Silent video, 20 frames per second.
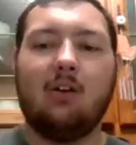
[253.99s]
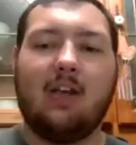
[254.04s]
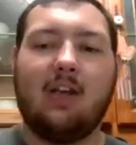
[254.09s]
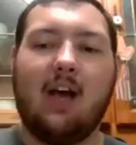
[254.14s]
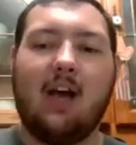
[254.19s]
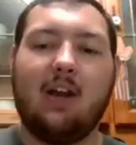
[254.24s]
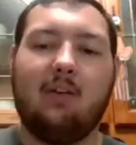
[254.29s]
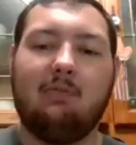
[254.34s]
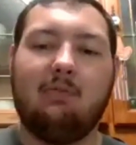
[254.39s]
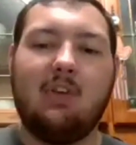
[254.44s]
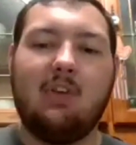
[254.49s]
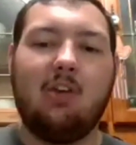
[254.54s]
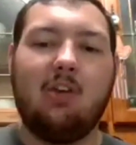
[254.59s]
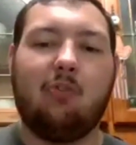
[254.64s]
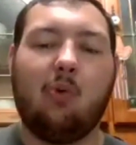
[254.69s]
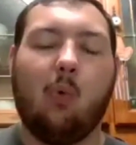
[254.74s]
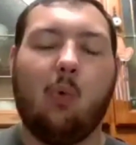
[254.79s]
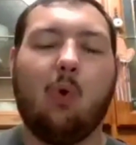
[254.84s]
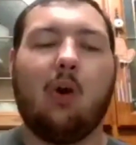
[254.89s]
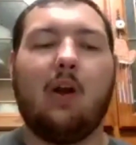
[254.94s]
kind of
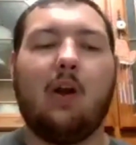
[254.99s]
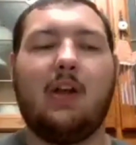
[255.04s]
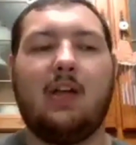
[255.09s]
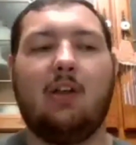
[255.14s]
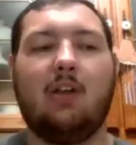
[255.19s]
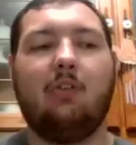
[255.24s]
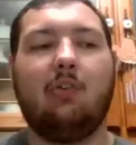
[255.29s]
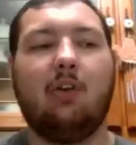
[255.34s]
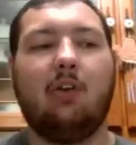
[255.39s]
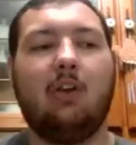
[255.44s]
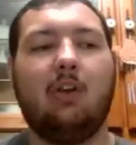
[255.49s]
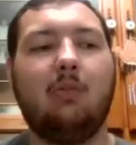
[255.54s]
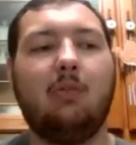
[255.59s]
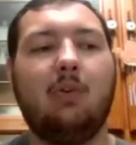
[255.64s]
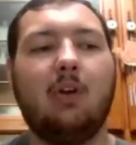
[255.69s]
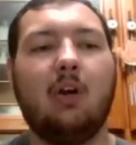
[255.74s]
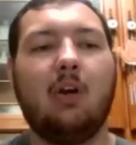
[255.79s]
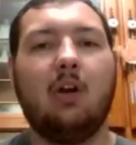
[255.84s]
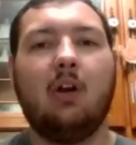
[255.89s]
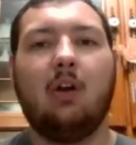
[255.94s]
disoriented.
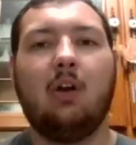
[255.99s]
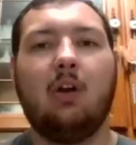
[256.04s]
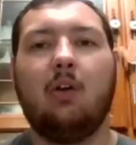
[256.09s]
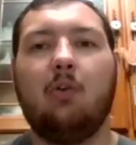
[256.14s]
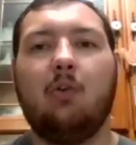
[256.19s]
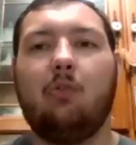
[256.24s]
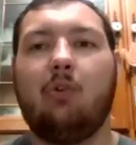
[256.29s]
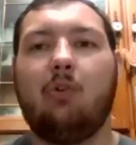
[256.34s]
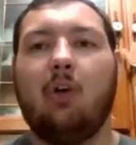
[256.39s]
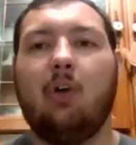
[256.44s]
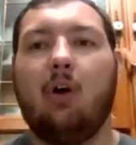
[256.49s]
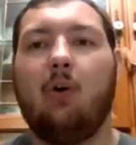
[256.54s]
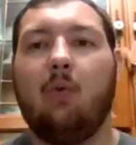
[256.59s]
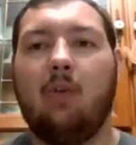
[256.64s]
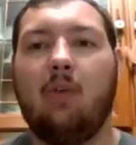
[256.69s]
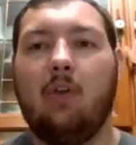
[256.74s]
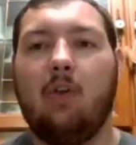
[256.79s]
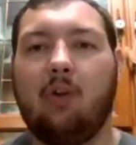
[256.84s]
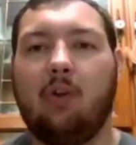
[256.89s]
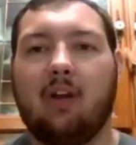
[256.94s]
So
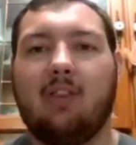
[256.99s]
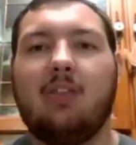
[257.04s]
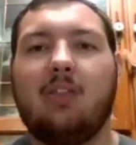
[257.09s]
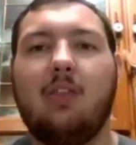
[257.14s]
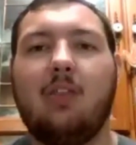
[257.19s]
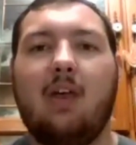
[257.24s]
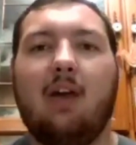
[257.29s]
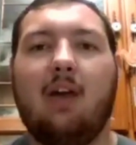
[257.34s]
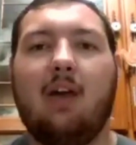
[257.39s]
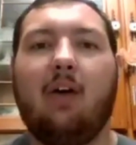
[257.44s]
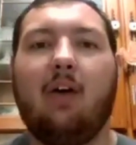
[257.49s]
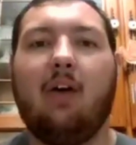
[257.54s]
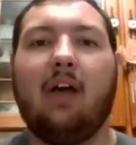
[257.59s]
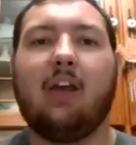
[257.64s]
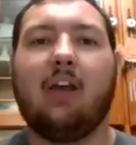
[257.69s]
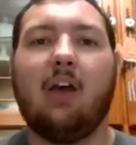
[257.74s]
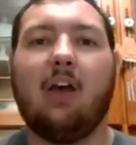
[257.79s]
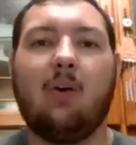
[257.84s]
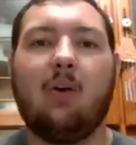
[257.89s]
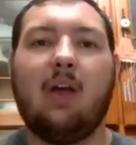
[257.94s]
this is like that,
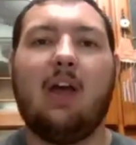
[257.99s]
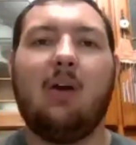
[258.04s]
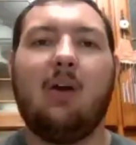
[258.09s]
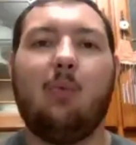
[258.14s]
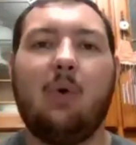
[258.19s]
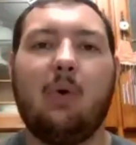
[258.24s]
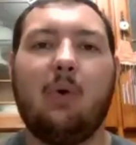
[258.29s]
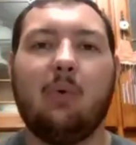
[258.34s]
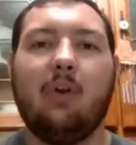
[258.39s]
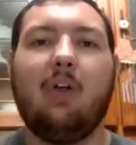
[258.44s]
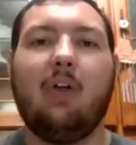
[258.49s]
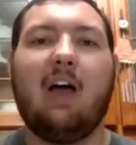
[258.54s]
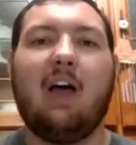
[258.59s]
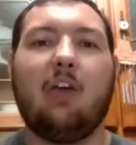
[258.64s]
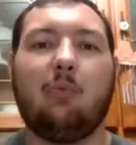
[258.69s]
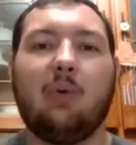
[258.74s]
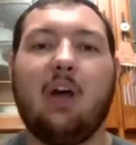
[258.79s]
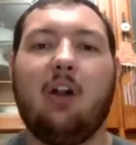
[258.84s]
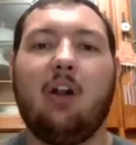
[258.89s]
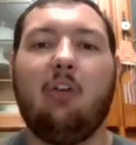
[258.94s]
like, okay, we
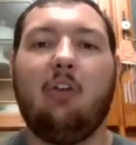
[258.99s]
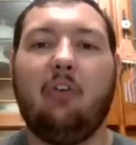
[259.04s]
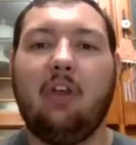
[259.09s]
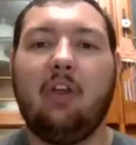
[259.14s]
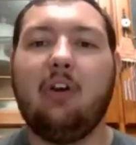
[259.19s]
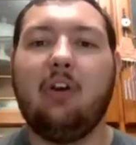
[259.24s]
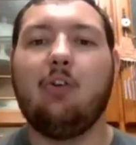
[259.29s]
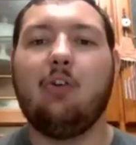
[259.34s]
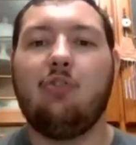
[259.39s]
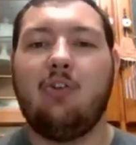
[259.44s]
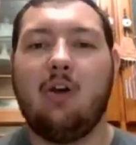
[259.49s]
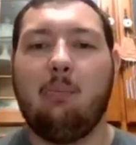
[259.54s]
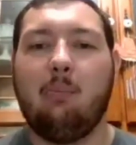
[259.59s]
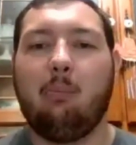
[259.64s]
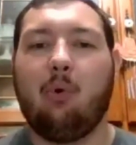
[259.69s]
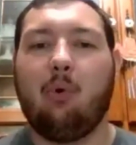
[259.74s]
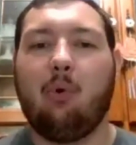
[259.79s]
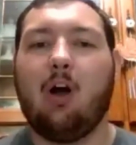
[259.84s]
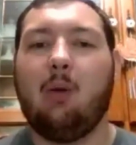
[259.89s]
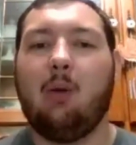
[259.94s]
realize we got a leadership
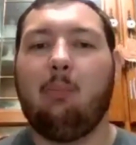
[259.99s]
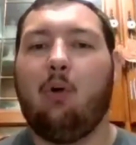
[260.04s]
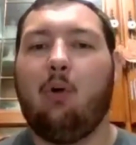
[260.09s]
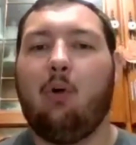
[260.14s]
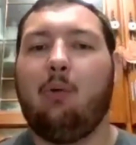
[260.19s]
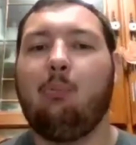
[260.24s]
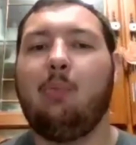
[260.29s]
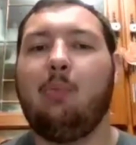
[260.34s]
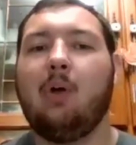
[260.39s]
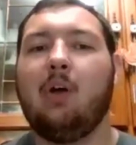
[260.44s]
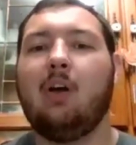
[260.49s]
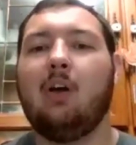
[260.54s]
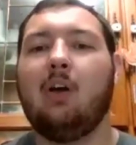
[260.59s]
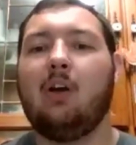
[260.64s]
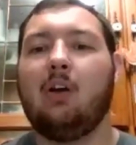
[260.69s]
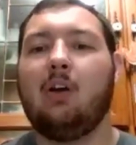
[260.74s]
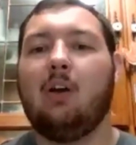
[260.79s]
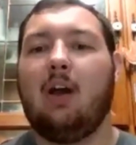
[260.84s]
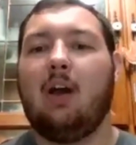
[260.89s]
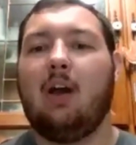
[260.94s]
problem.
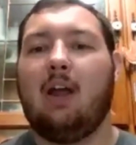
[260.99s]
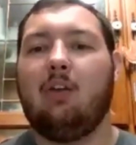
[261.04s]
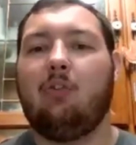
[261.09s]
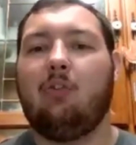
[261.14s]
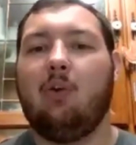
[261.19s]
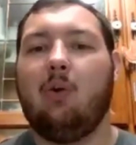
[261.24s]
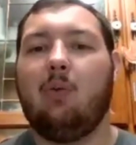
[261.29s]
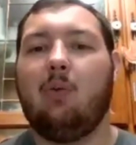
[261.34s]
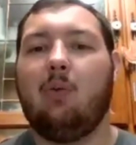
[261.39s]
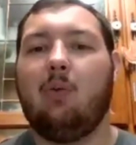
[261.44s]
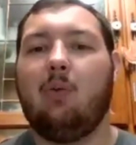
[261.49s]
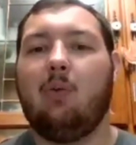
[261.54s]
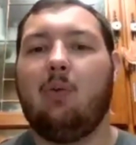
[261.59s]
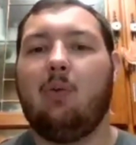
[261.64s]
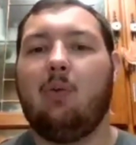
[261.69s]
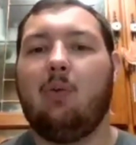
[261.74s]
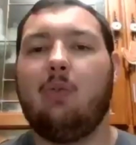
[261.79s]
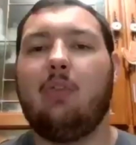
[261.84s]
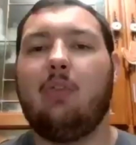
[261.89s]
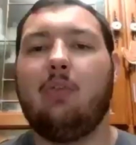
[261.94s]
And so
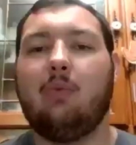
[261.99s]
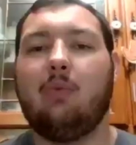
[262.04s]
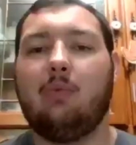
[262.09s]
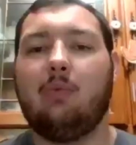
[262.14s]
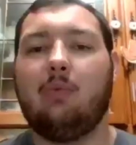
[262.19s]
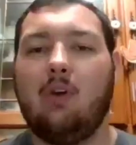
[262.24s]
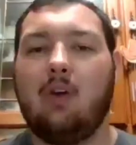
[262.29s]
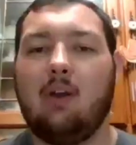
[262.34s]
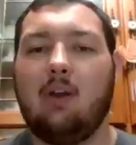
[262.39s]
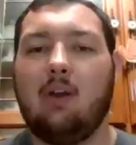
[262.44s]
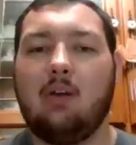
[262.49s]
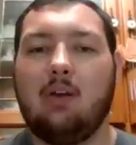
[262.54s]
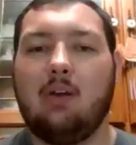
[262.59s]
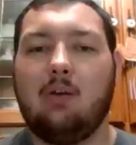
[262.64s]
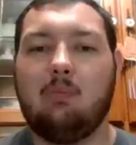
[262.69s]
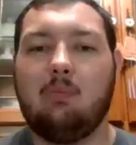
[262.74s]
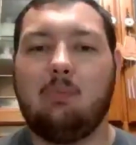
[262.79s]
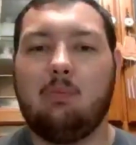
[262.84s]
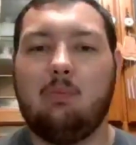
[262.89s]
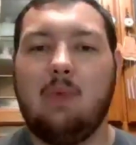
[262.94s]
to
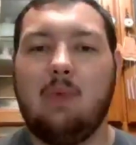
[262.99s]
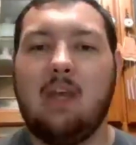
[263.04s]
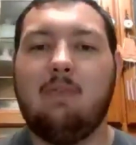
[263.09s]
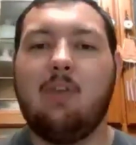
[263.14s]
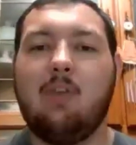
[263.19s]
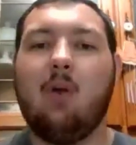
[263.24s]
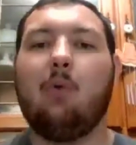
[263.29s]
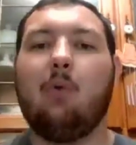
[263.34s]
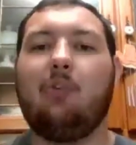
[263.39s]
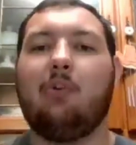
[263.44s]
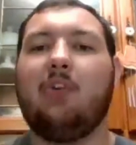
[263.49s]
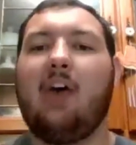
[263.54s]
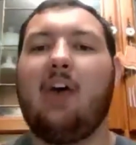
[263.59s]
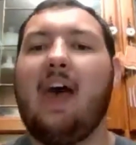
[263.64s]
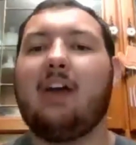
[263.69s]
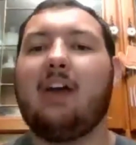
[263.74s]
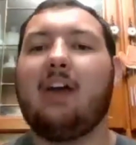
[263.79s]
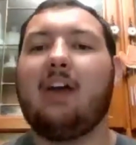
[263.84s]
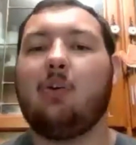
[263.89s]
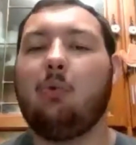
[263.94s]
even though it was a
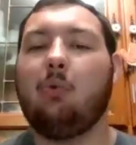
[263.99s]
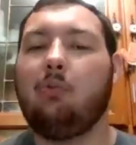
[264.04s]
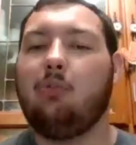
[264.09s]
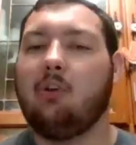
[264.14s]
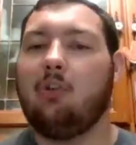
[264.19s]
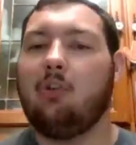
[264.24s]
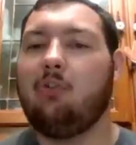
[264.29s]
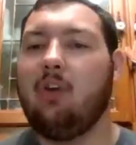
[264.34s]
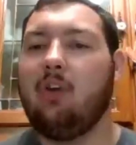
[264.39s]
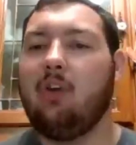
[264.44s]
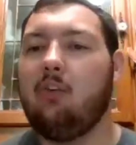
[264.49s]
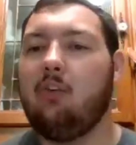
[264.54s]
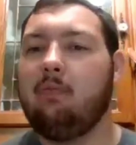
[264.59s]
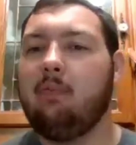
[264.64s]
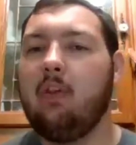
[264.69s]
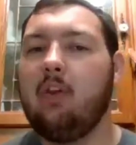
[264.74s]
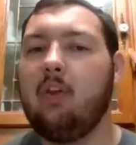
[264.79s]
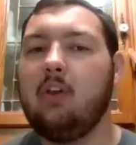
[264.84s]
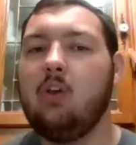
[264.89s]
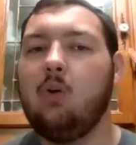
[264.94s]
tactical success for
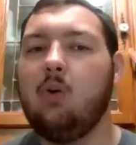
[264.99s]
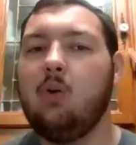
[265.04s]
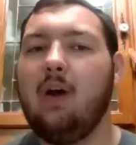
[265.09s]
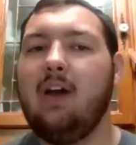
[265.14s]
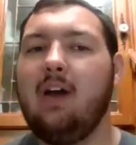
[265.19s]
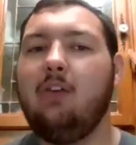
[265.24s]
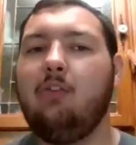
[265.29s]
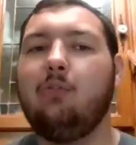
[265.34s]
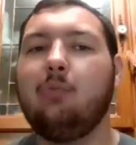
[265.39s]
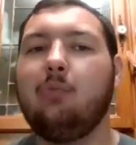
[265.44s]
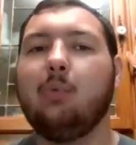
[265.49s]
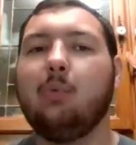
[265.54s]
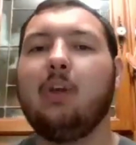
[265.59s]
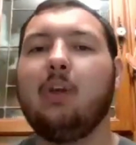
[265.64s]
the US,